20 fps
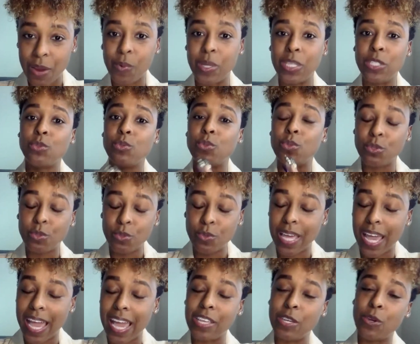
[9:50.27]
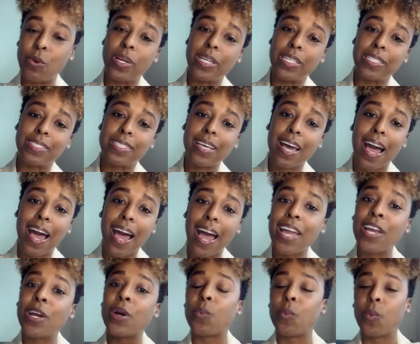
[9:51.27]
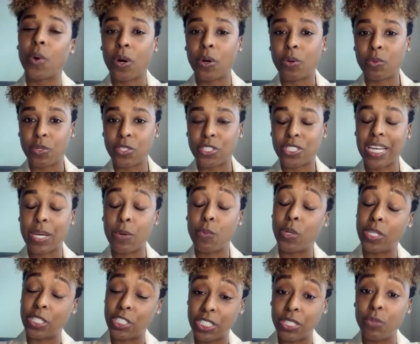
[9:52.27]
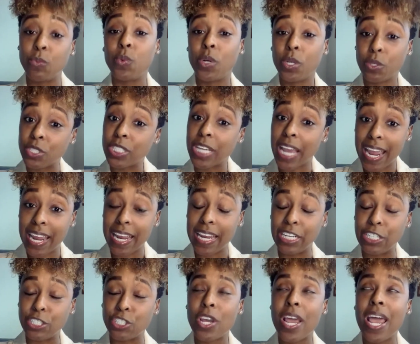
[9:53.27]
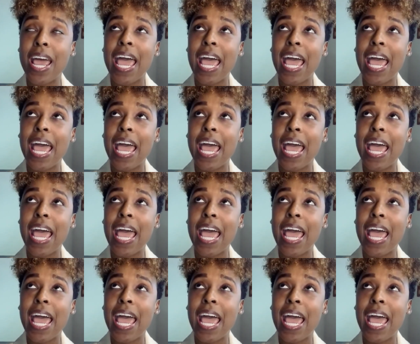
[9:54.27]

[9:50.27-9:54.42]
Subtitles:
When you do that, your entire world which will change.